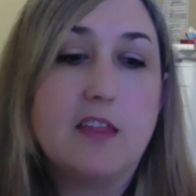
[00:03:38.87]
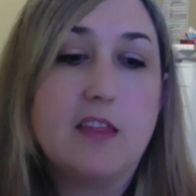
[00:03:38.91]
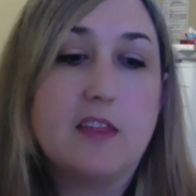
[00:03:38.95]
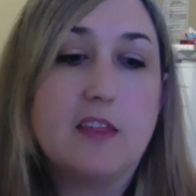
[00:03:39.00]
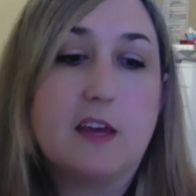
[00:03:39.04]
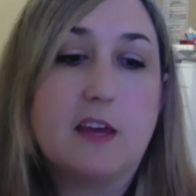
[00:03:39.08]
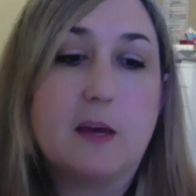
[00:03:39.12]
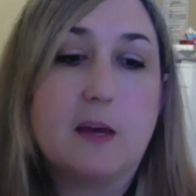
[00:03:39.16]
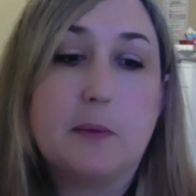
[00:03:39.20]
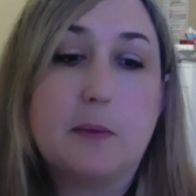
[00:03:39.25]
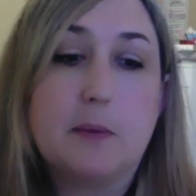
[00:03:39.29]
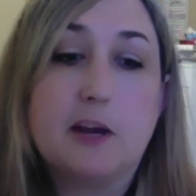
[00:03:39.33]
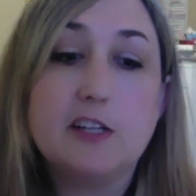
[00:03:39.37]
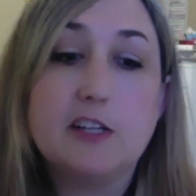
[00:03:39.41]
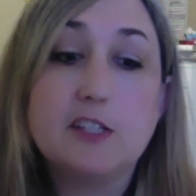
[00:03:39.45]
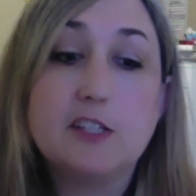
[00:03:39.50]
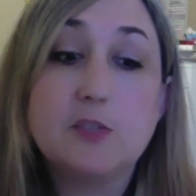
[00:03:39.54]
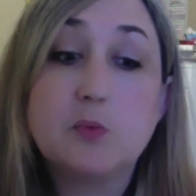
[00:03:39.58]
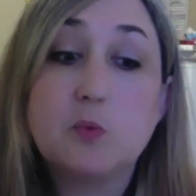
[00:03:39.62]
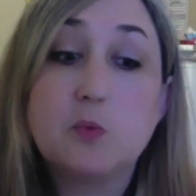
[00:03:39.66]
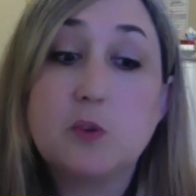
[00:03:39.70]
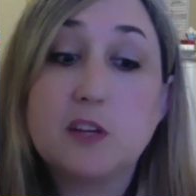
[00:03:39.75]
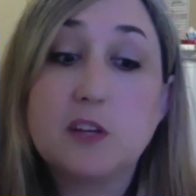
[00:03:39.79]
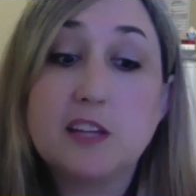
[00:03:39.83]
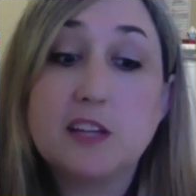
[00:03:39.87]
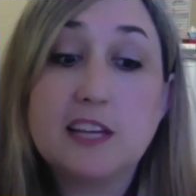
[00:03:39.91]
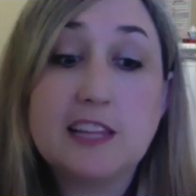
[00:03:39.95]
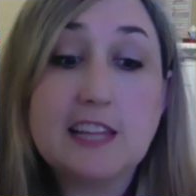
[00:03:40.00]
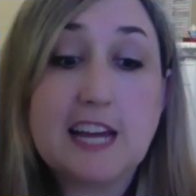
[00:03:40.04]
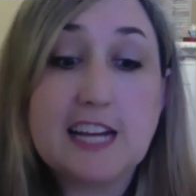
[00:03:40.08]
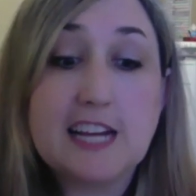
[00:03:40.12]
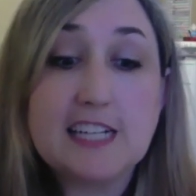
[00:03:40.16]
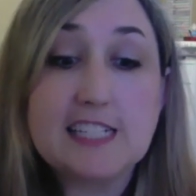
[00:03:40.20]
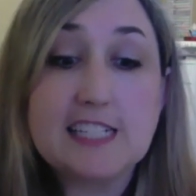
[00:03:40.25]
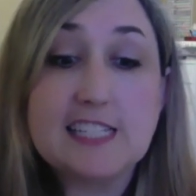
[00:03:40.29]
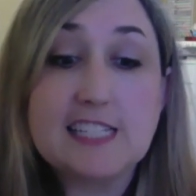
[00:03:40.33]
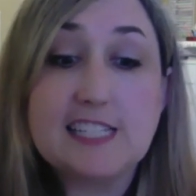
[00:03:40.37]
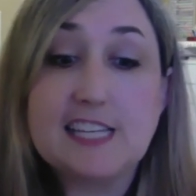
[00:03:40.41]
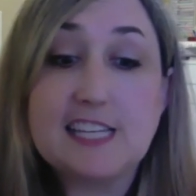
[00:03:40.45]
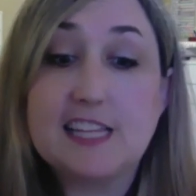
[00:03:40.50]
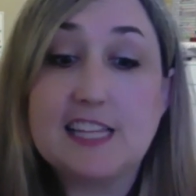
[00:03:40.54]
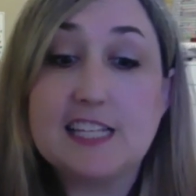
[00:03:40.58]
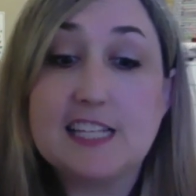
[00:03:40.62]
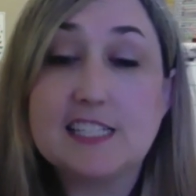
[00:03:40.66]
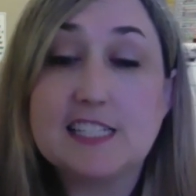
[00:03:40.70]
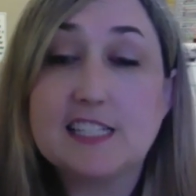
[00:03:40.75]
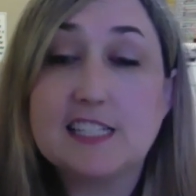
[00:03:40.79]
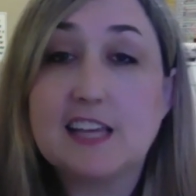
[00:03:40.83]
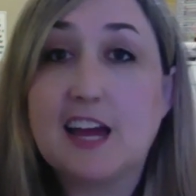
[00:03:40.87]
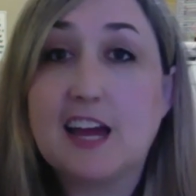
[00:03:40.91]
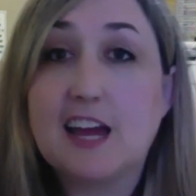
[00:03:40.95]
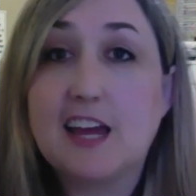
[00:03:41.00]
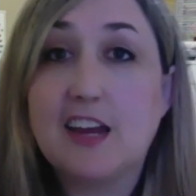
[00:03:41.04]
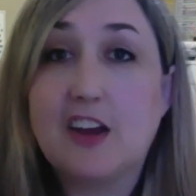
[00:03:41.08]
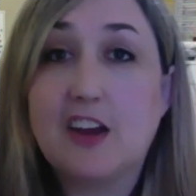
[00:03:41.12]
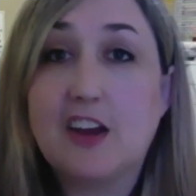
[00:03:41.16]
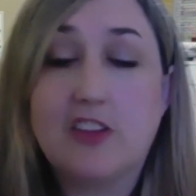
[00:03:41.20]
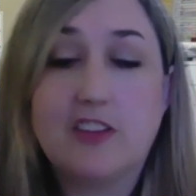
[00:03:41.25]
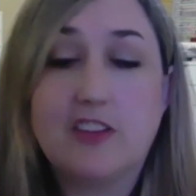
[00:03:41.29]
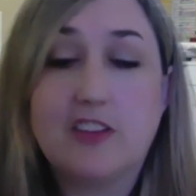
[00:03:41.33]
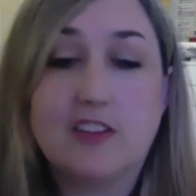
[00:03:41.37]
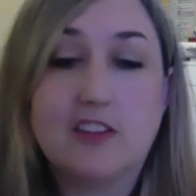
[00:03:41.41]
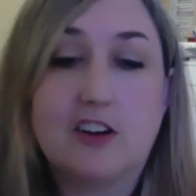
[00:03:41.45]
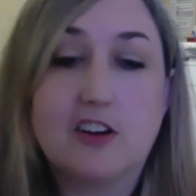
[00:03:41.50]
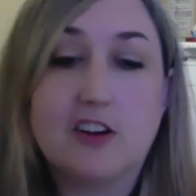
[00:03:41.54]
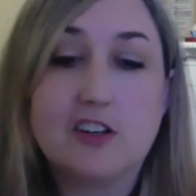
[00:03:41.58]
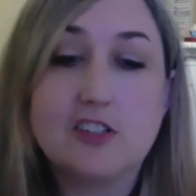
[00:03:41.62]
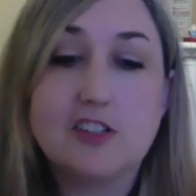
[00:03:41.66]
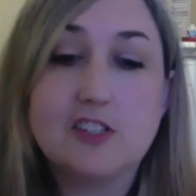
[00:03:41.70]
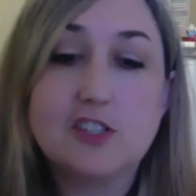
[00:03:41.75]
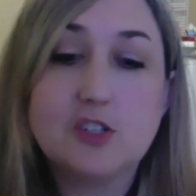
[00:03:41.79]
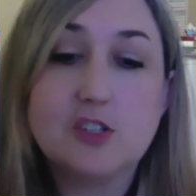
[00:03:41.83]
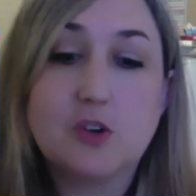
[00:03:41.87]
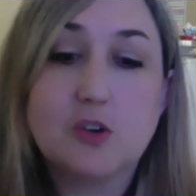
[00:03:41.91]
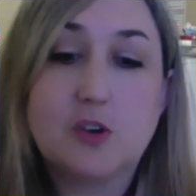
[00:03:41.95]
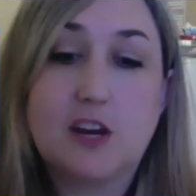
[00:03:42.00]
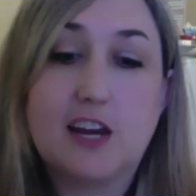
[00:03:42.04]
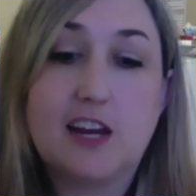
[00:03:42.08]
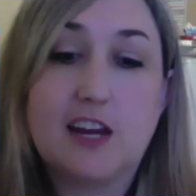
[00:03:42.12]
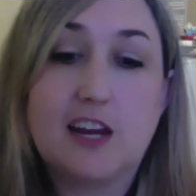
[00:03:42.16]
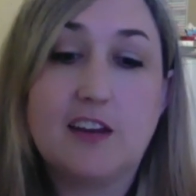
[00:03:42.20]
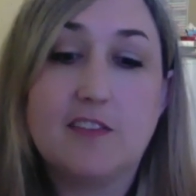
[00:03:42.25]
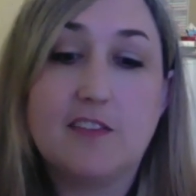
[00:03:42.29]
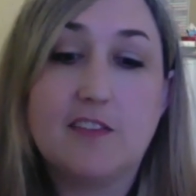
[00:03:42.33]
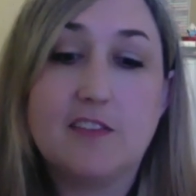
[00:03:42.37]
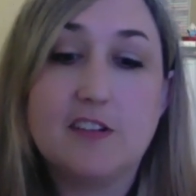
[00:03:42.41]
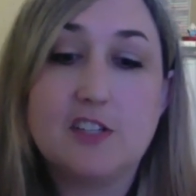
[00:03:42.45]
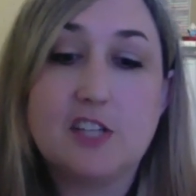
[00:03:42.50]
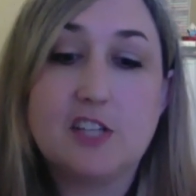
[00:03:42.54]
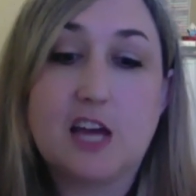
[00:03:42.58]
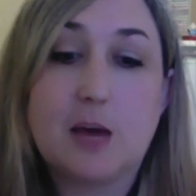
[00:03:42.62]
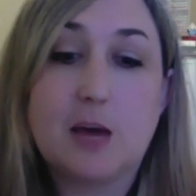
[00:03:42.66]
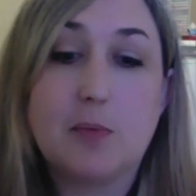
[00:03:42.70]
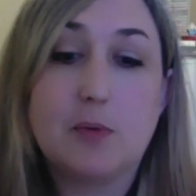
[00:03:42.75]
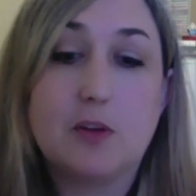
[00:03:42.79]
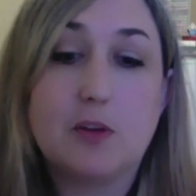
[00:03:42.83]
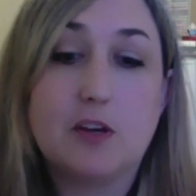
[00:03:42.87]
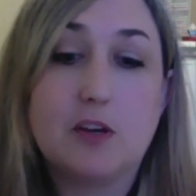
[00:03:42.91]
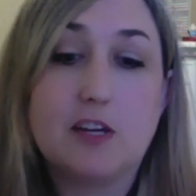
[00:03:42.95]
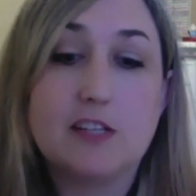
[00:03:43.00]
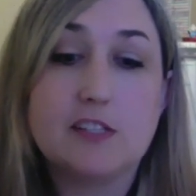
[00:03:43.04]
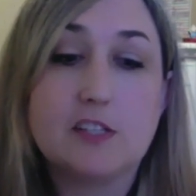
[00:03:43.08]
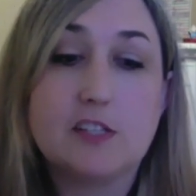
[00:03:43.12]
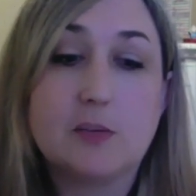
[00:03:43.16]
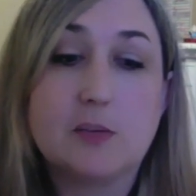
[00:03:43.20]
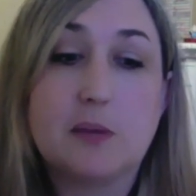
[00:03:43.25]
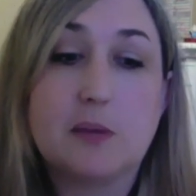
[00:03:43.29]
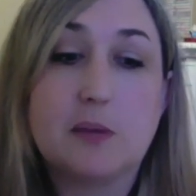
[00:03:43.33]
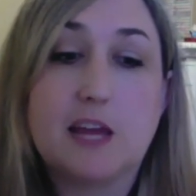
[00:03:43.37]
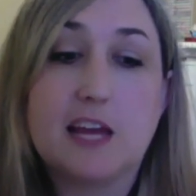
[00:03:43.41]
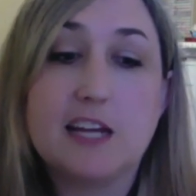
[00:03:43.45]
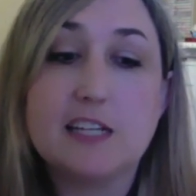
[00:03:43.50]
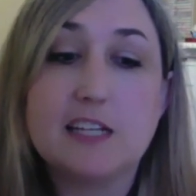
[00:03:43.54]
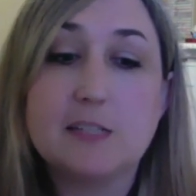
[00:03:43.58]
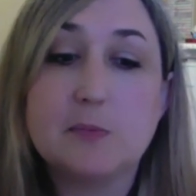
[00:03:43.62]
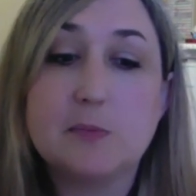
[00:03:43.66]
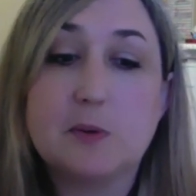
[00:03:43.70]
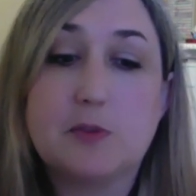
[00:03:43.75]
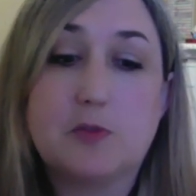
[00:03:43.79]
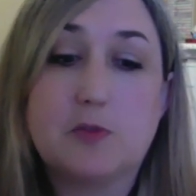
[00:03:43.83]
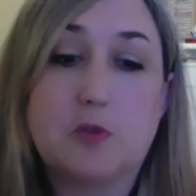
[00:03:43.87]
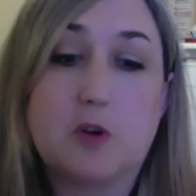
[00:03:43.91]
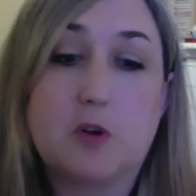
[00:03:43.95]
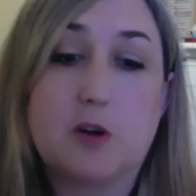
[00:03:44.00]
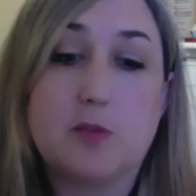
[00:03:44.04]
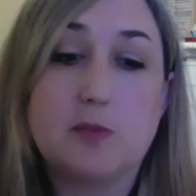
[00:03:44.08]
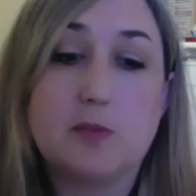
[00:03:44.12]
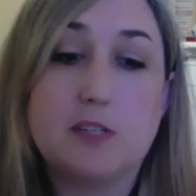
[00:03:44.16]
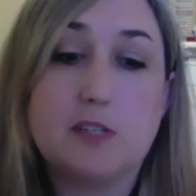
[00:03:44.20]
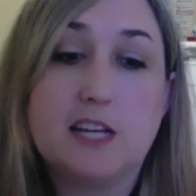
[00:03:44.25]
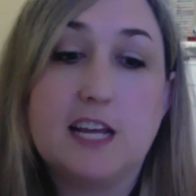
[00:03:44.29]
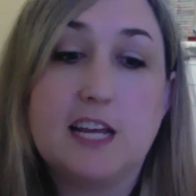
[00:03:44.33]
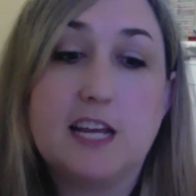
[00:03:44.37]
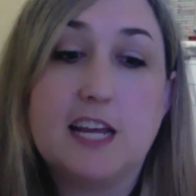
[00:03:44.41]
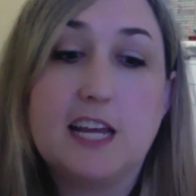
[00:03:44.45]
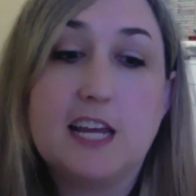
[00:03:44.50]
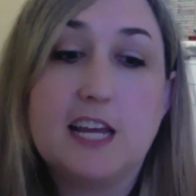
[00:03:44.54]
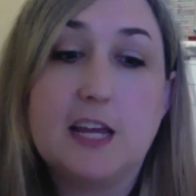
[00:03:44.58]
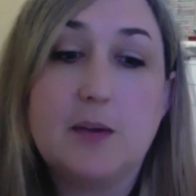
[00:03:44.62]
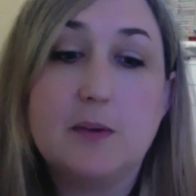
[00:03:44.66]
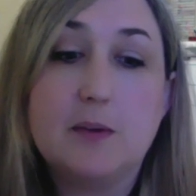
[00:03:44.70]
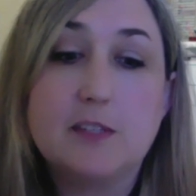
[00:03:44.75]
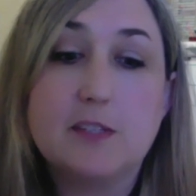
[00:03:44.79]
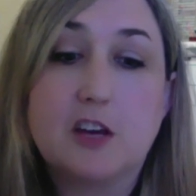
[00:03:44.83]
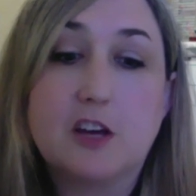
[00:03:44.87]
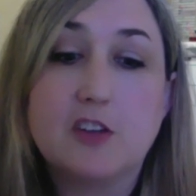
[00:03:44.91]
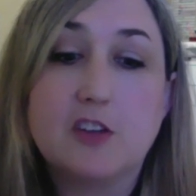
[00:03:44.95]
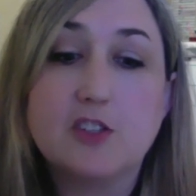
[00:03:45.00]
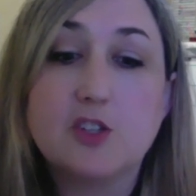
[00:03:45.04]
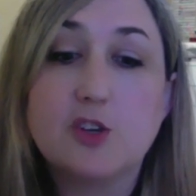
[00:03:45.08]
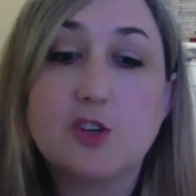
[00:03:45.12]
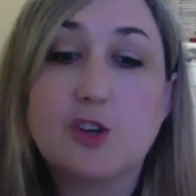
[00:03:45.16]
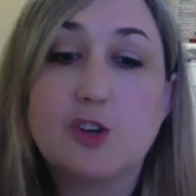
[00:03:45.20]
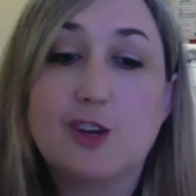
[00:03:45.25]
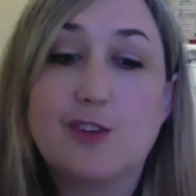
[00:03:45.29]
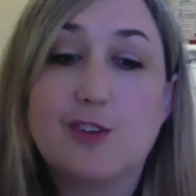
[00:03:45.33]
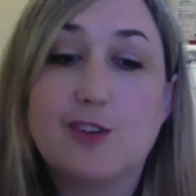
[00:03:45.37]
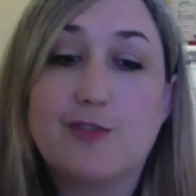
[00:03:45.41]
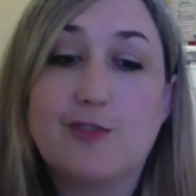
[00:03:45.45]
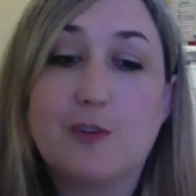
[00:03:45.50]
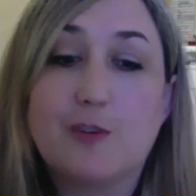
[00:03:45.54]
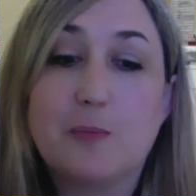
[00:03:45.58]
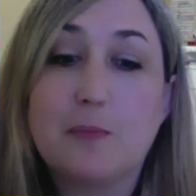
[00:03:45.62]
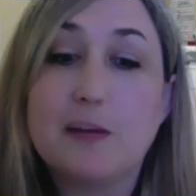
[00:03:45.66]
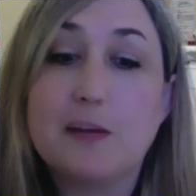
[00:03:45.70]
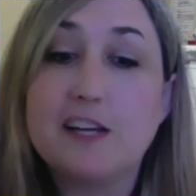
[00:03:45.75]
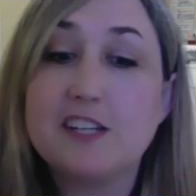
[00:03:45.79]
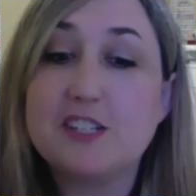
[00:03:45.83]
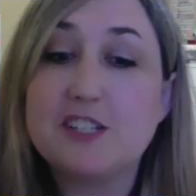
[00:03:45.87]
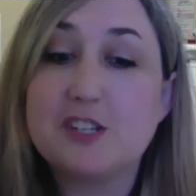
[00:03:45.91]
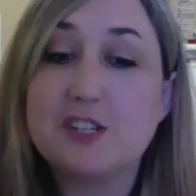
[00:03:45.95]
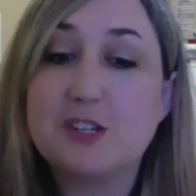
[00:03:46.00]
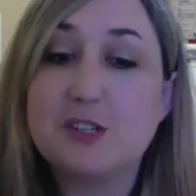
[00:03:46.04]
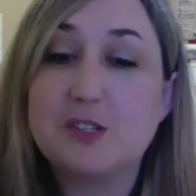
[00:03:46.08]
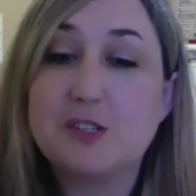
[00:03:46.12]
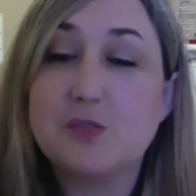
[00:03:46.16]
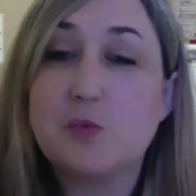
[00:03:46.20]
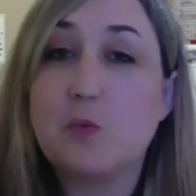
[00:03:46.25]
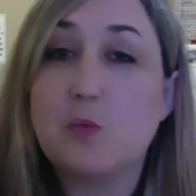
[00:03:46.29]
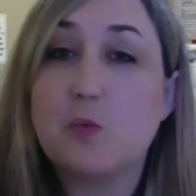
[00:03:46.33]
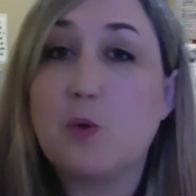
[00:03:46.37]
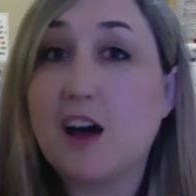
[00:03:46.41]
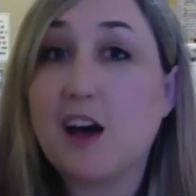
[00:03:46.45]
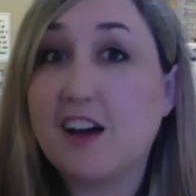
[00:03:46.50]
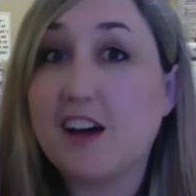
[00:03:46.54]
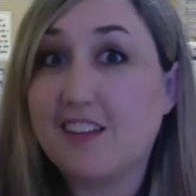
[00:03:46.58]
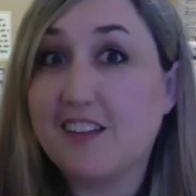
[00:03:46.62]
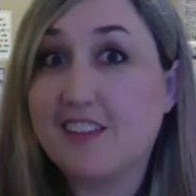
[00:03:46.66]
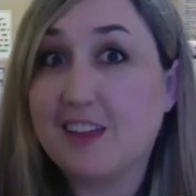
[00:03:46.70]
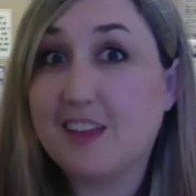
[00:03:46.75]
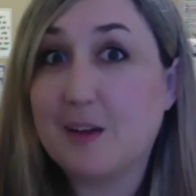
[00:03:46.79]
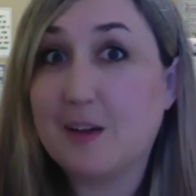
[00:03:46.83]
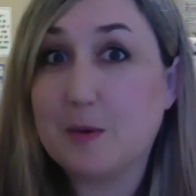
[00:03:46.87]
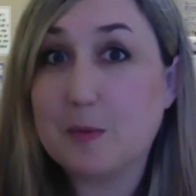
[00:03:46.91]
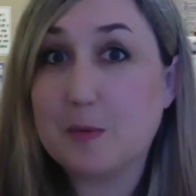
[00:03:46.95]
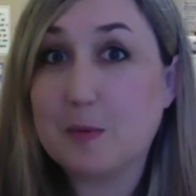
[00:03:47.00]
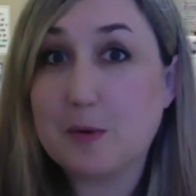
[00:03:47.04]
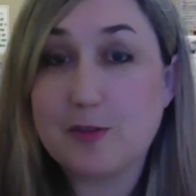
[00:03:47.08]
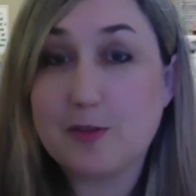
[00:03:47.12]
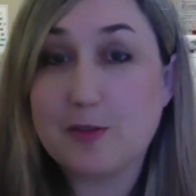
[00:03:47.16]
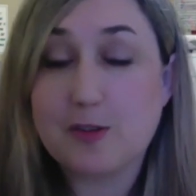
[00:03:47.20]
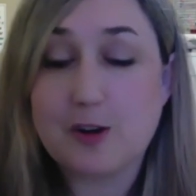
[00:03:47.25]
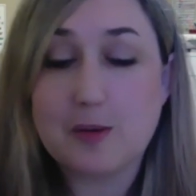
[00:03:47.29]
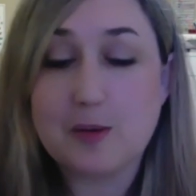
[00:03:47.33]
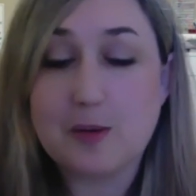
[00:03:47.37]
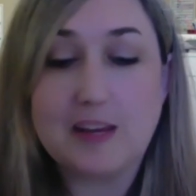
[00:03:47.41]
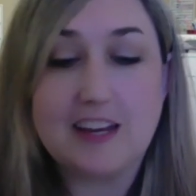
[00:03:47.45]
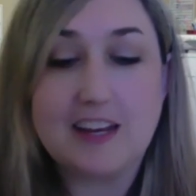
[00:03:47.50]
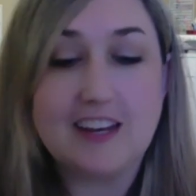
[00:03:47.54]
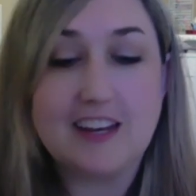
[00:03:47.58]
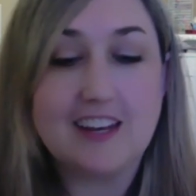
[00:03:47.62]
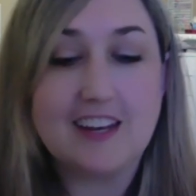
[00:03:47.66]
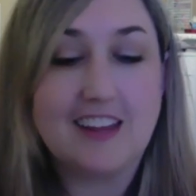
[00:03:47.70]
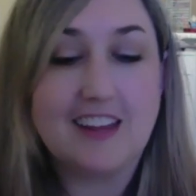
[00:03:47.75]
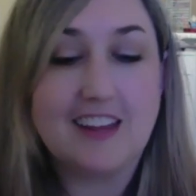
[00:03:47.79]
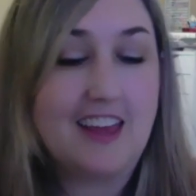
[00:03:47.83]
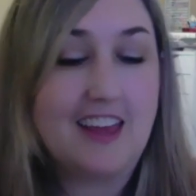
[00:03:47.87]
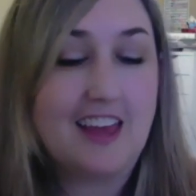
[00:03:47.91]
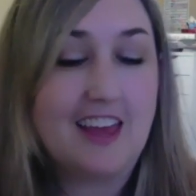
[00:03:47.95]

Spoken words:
The parents really liked seeing the slide on the large screen of the chapel as their pianists performed. It was also good for pictures while they were performing.